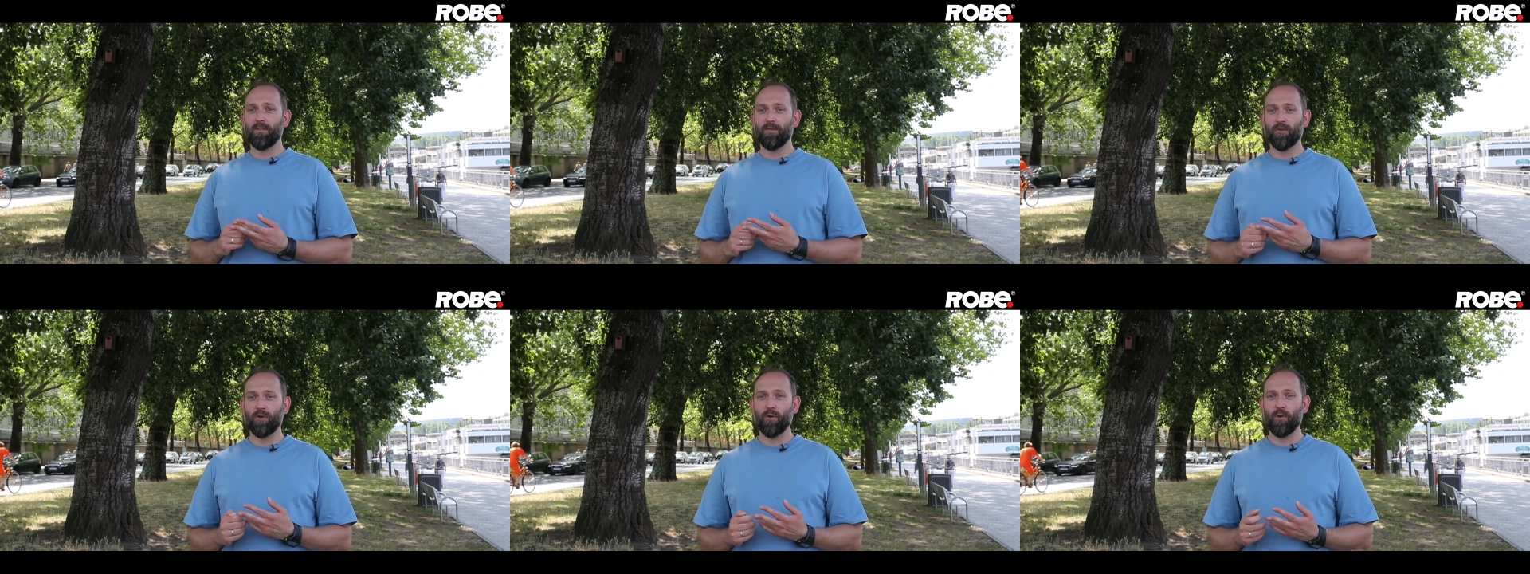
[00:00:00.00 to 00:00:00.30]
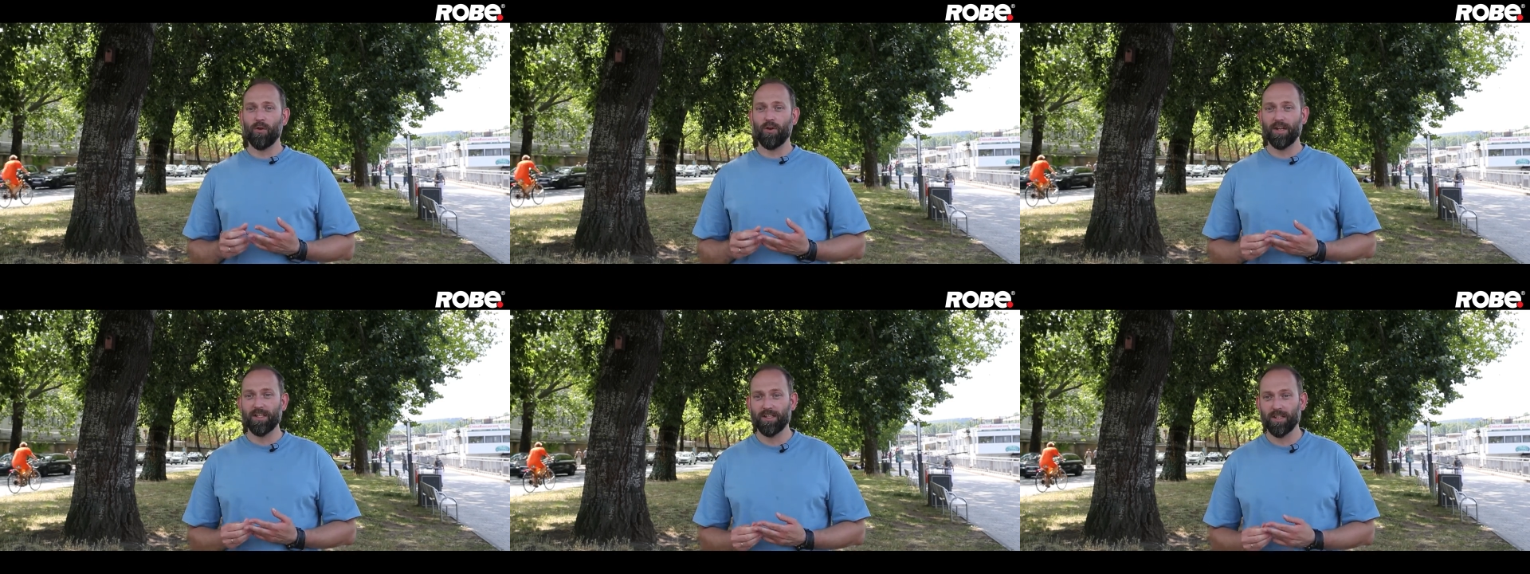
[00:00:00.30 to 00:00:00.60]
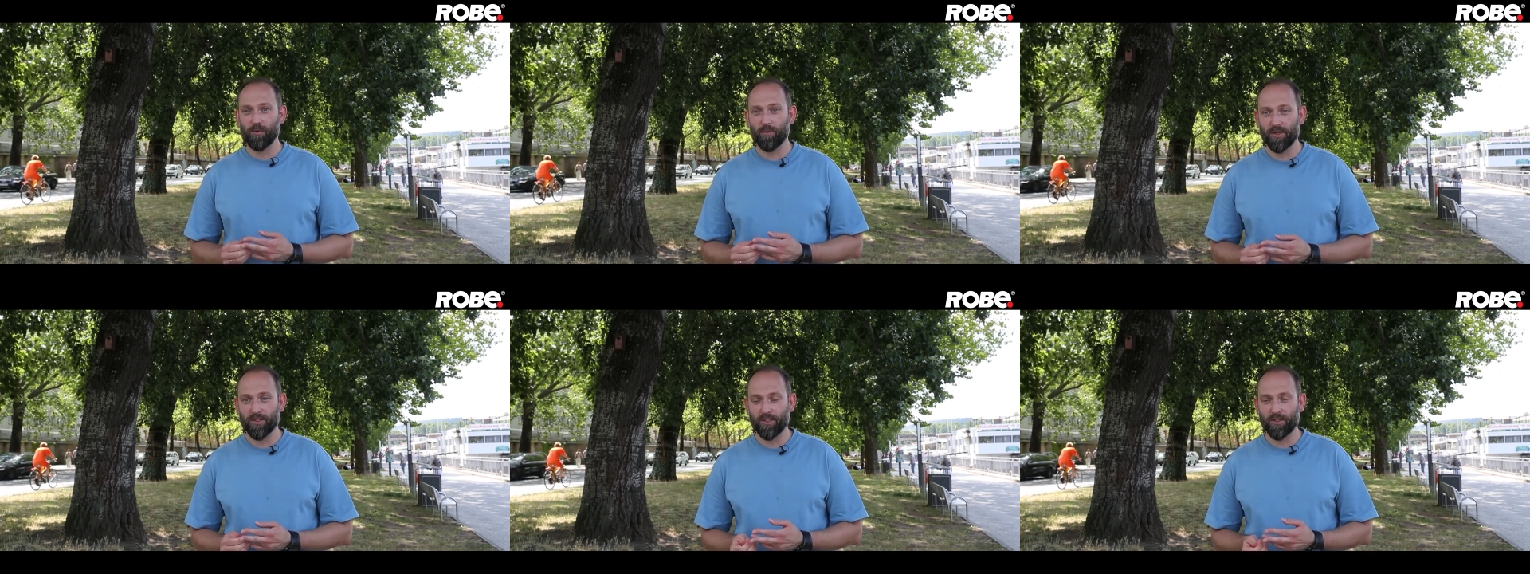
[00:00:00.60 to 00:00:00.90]
Of course,
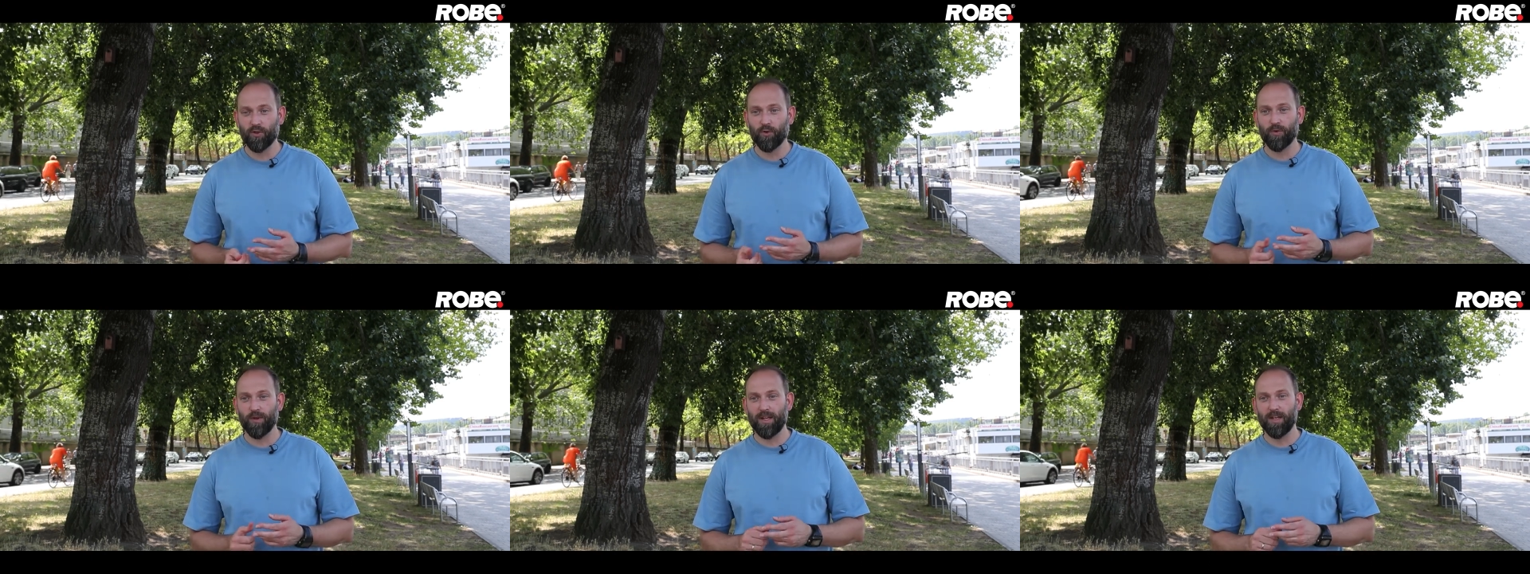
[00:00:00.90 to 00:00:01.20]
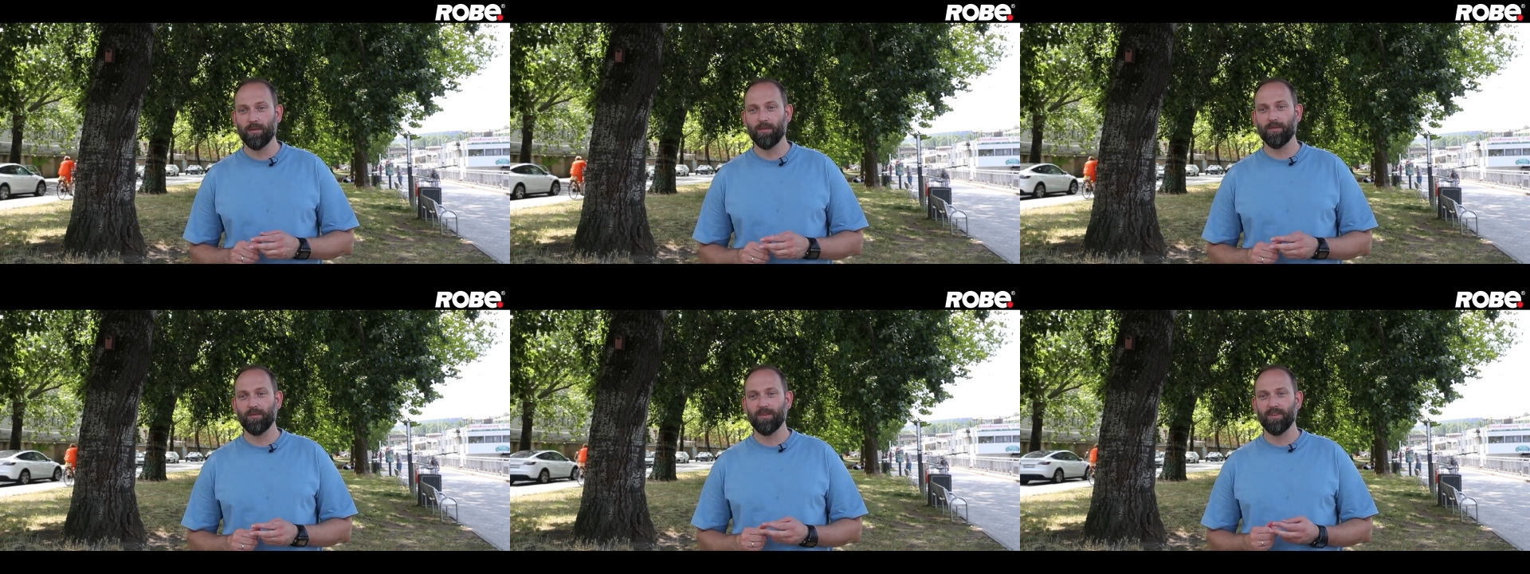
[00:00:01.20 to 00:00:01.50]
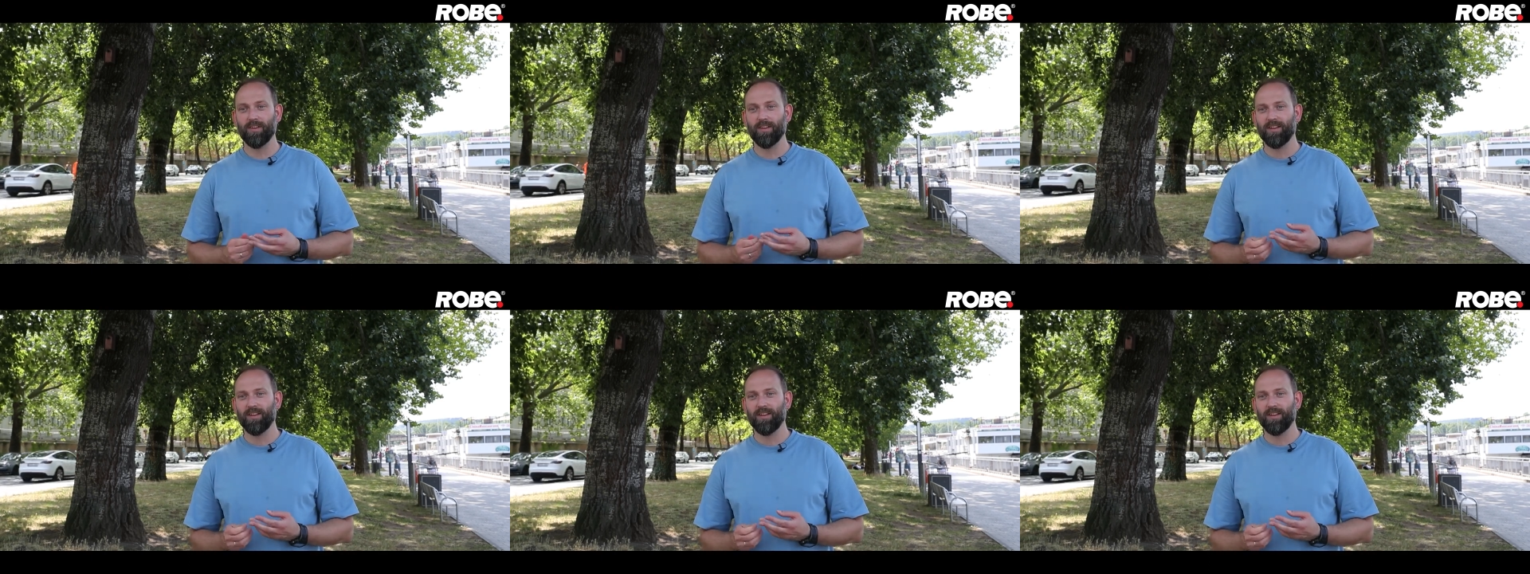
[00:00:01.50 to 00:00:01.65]
it was a dream